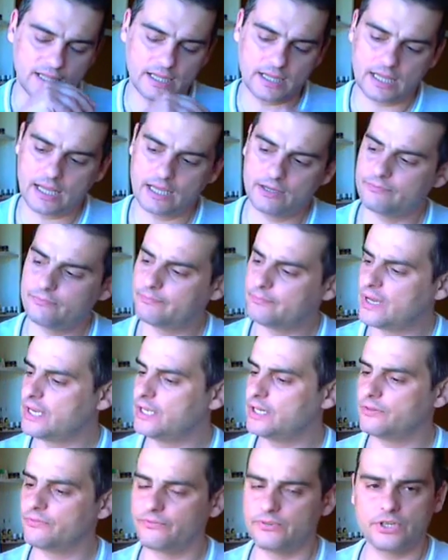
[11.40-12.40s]
I
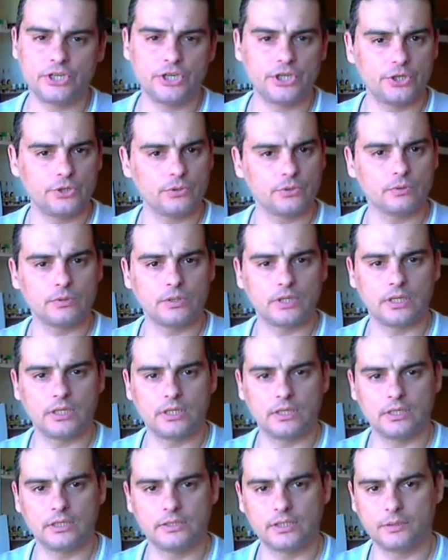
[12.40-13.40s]
made a video,
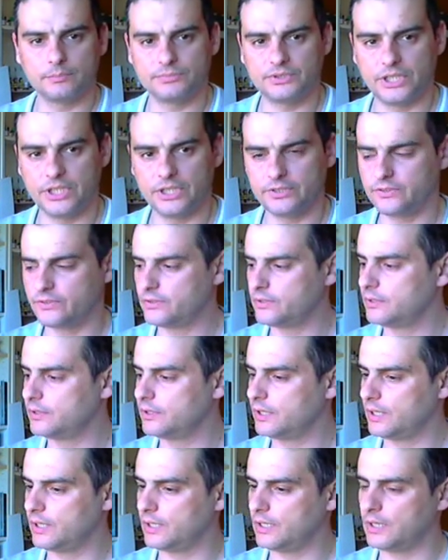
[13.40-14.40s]
an update.
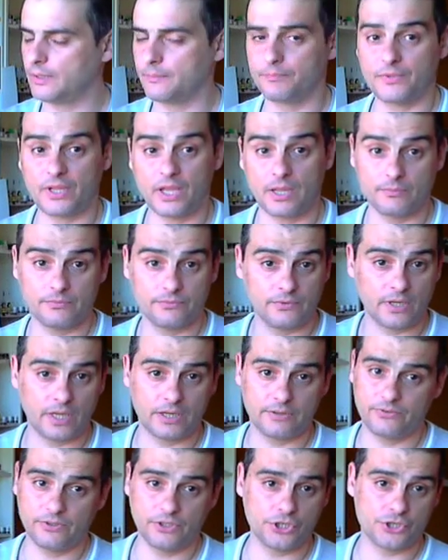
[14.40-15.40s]
I
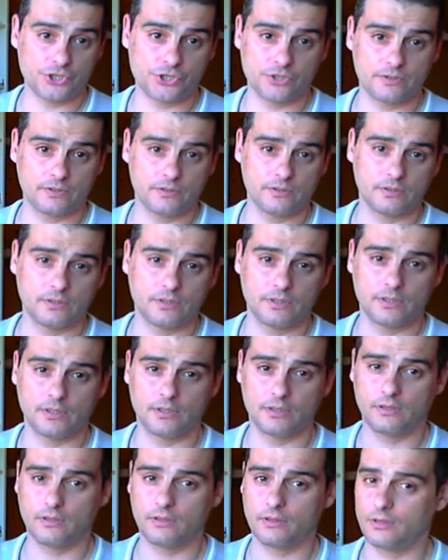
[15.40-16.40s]
finished
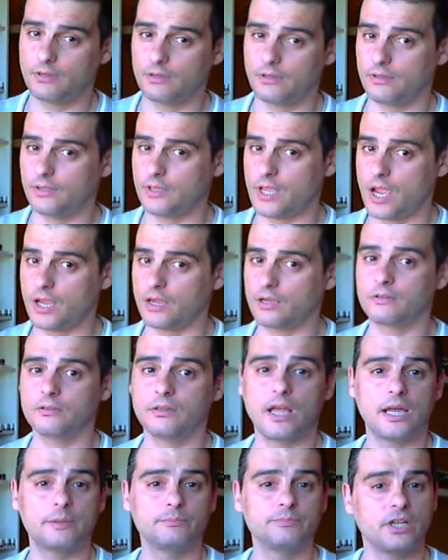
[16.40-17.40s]
the ankle.
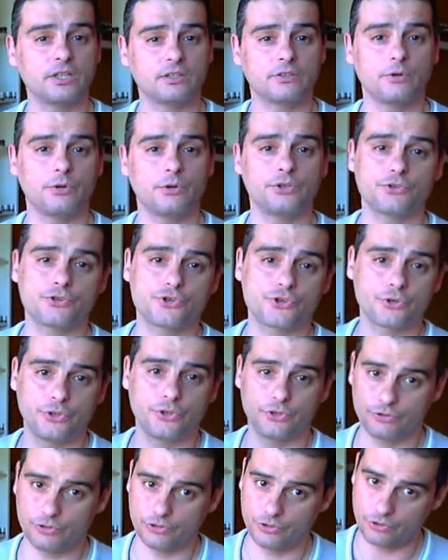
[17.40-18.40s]
I'm not going to show
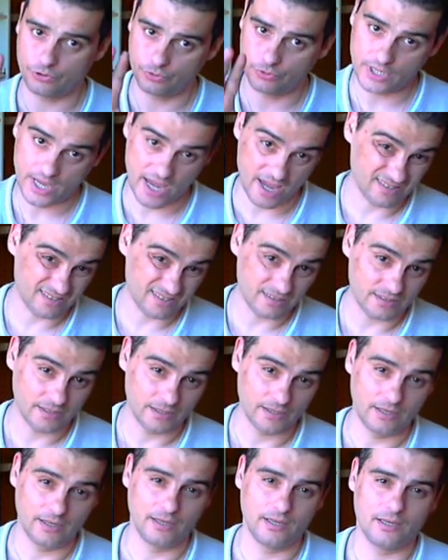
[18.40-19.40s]
to you yet
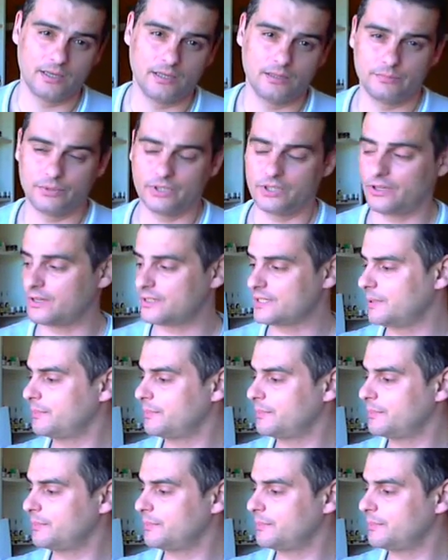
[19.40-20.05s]
because